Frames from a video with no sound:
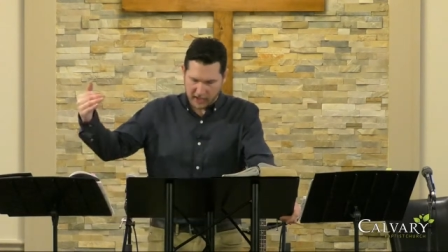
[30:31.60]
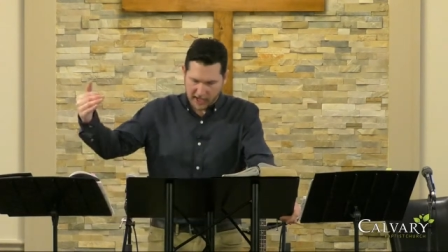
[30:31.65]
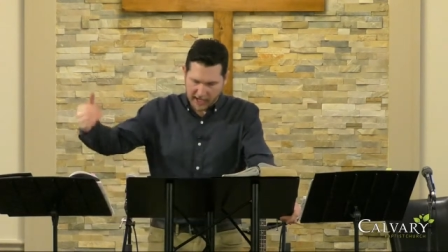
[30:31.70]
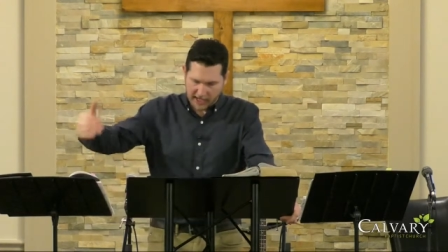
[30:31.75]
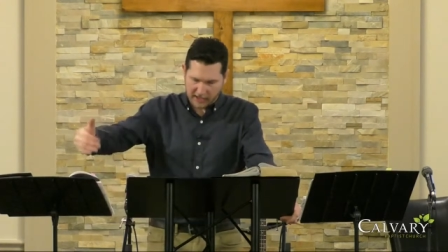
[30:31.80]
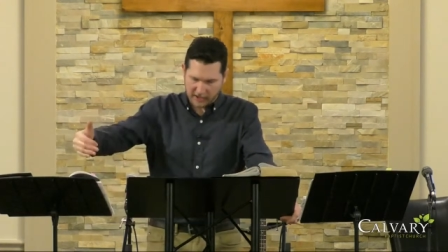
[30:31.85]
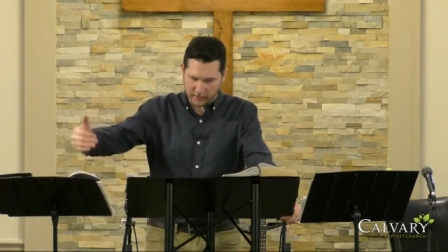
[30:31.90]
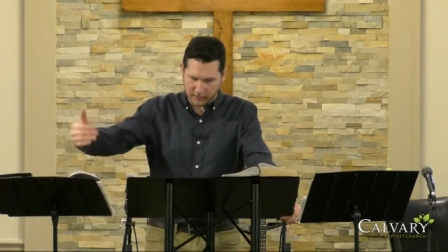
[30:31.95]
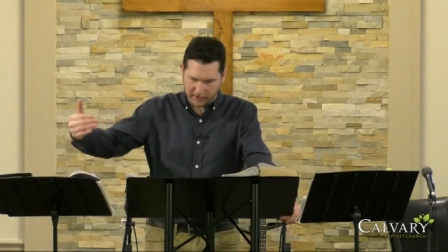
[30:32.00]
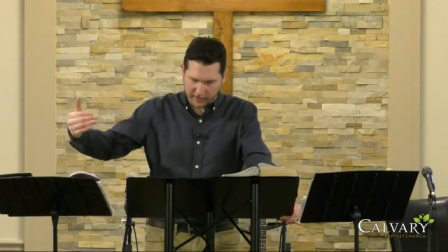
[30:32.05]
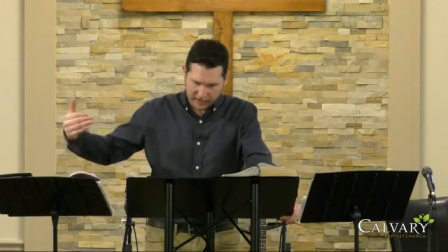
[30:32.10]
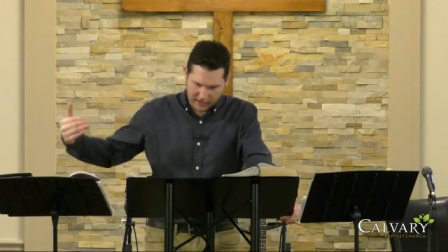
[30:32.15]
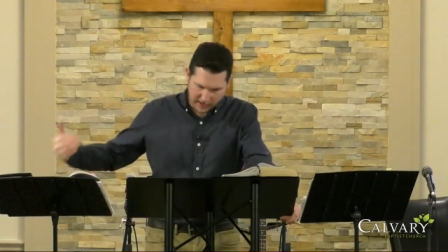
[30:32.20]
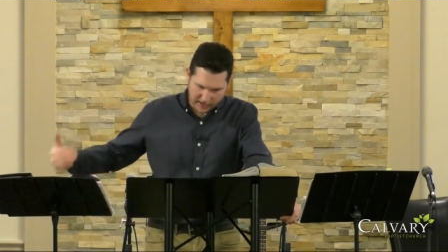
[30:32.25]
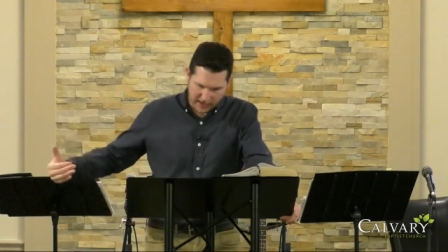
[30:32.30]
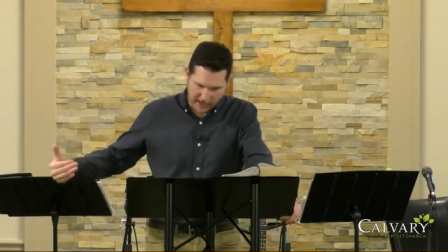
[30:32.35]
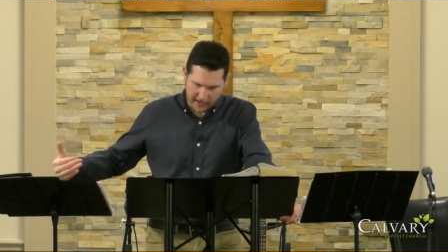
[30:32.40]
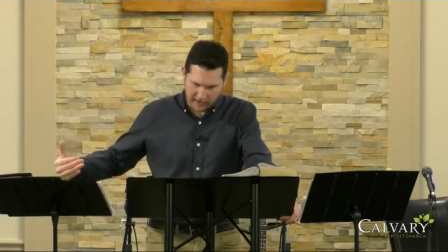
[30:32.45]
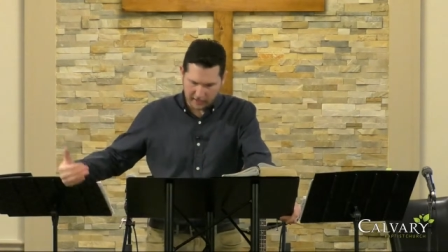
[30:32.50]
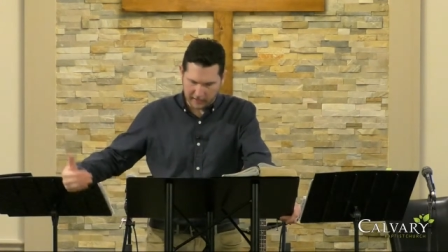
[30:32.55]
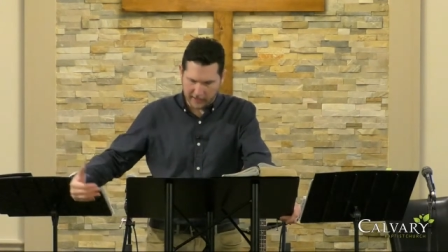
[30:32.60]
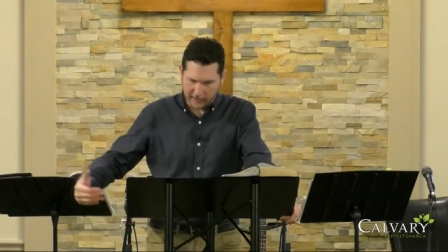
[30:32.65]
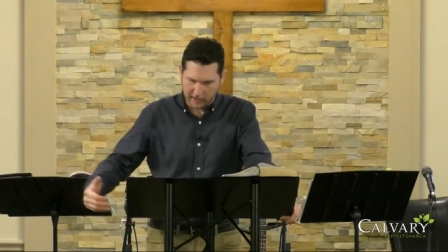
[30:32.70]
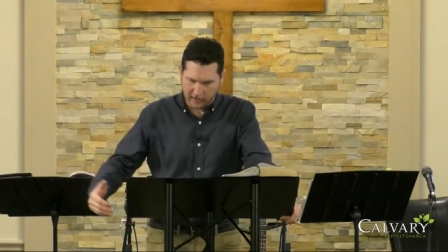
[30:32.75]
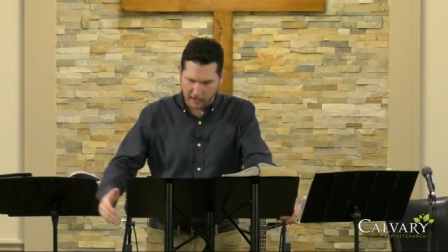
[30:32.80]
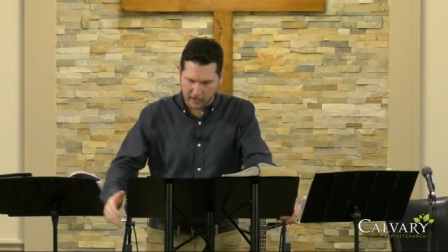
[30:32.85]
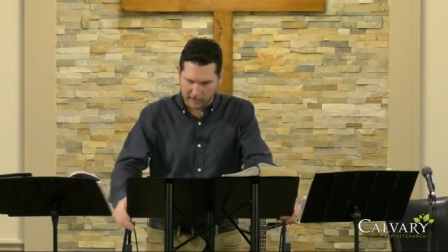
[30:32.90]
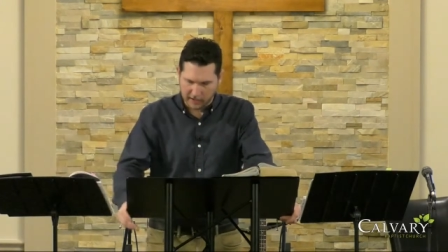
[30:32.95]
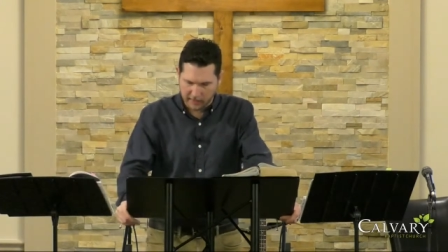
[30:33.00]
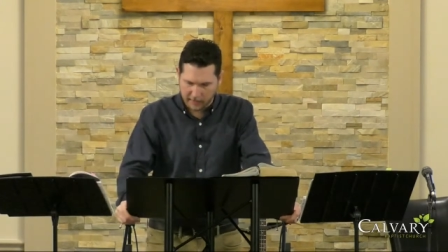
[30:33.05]
yes, we'll see that
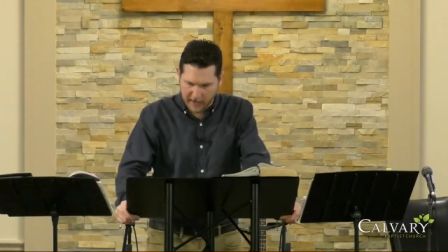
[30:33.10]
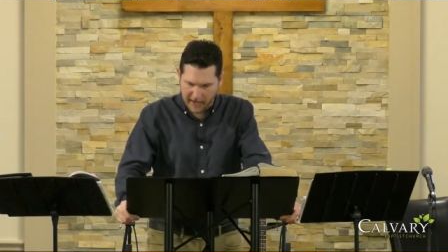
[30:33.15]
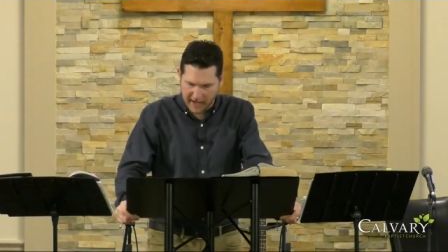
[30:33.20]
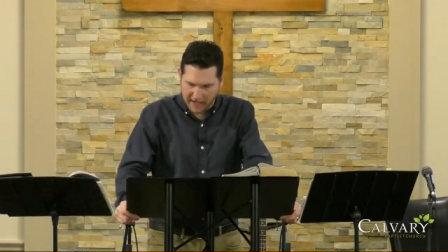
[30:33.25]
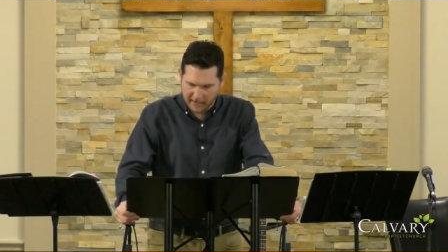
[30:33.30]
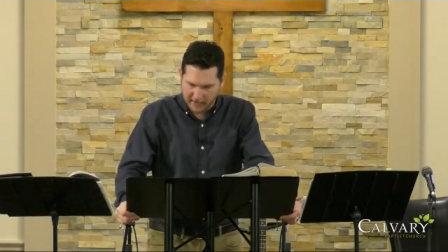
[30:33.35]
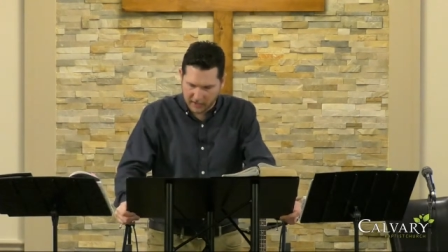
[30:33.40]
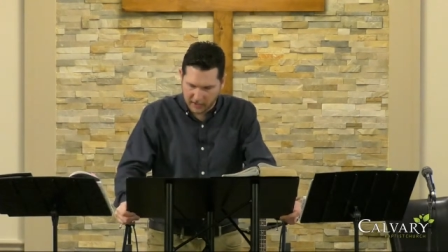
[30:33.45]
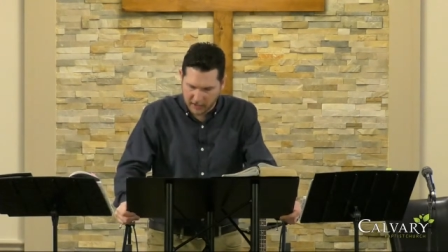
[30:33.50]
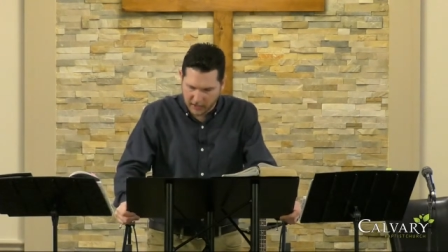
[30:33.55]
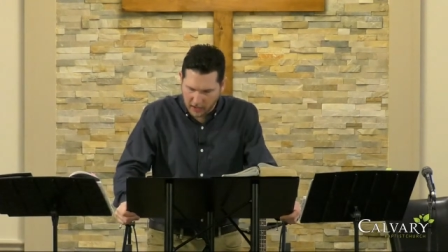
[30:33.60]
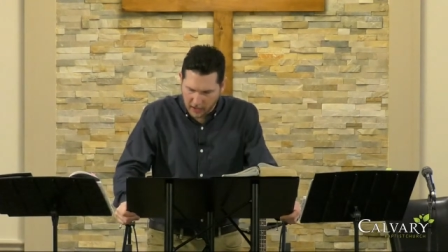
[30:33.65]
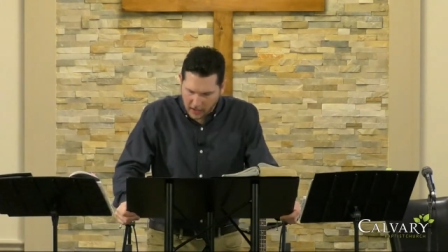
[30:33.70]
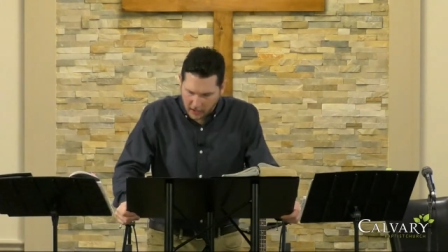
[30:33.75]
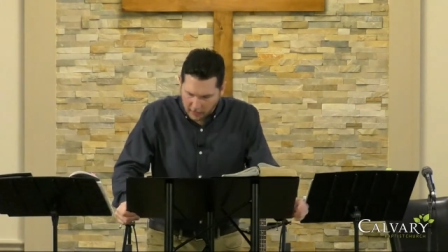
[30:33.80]
later on in the passage,